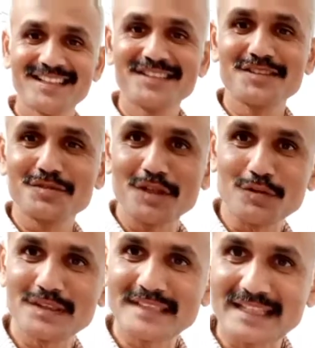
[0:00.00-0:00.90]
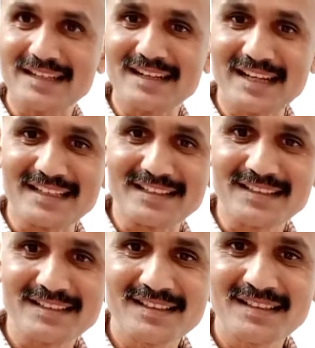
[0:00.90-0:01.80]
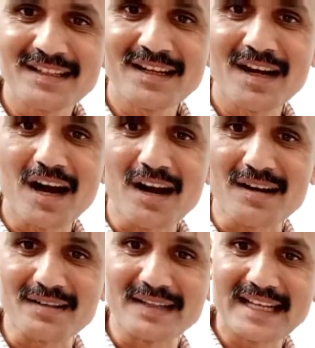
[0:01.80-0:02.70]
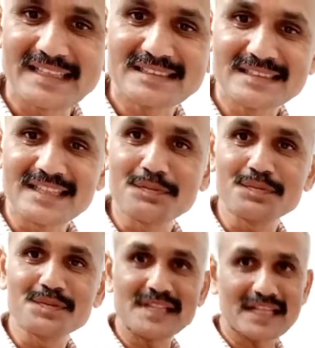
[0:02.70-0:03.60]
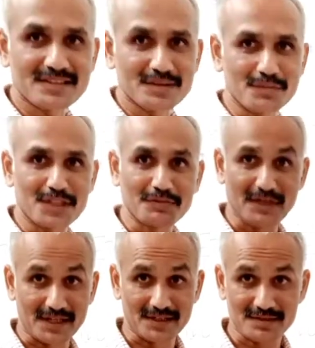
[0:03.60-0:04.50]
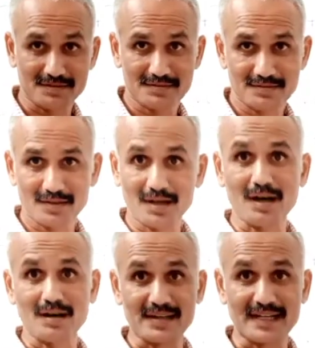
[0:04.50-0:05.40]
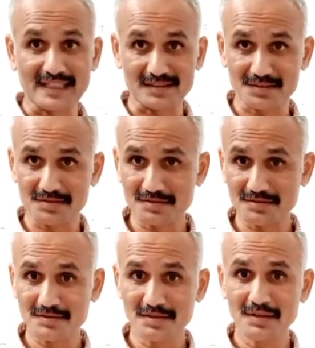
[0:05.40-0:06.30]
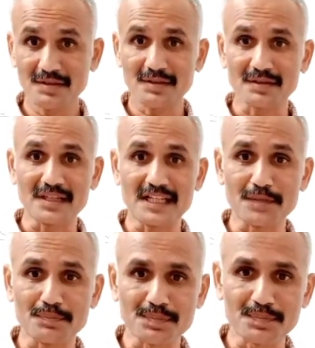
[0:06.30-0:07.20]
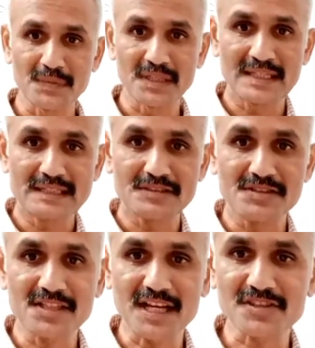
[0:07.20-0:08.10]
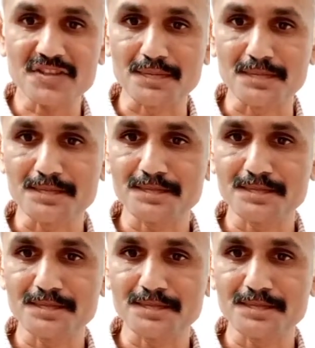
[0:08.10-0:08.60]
So now the second line. Our death's deep chasm divide. Our death's deep chasm